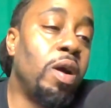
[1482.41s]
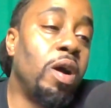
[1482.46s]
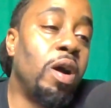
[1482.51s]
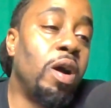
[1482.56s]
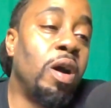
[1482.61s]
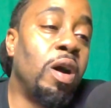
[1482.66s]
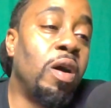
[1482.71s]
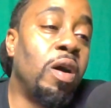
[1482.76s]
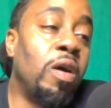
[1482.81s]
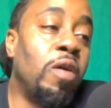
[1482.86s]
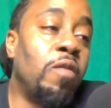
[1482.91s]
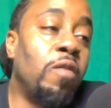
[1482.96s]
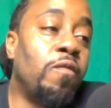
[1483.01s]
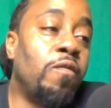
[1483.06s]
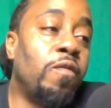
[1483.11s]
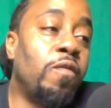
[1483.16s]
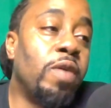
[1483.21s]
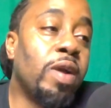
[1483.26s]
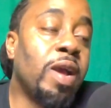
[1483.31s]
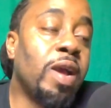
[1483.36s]
of
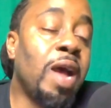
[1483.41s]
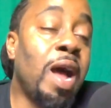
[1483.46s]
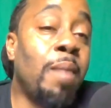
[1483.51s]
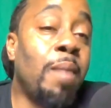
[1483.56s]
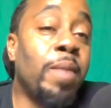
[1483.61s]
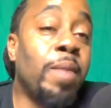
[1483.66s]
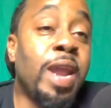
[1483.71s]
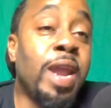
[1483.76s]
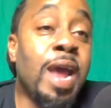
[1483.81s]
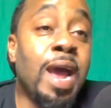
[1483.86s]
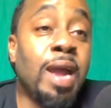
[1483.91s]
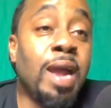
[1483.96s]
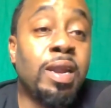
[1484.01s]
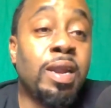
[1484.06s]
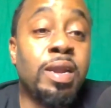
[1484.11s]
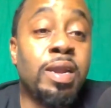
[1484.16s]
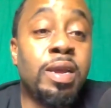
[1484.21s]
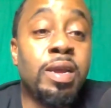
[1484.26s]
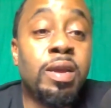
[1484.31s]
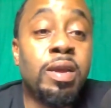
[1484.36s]

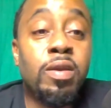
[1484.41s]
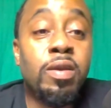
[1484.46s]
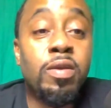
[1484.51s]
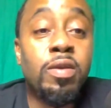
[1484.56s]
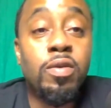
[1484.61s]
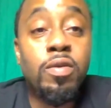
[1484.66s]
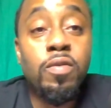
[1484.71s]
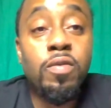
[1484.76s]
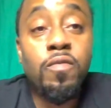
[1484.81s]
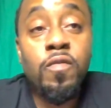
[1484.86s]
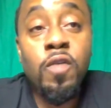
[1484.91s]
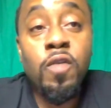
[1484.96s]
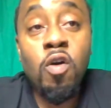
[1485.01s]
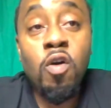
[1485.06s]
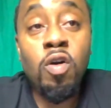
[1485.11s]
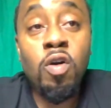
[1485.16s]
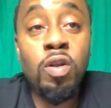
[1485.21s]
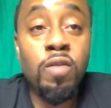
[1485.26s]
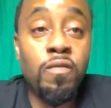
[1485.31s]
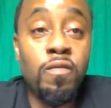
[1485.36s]
commonality for
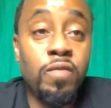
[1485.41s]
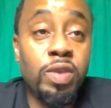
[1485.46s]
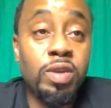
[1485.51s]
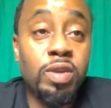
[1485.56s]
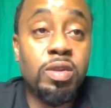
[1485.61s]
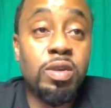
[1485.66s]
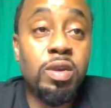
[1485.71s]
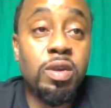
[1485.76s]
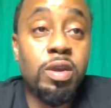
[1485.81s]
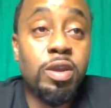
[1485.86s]
all of us.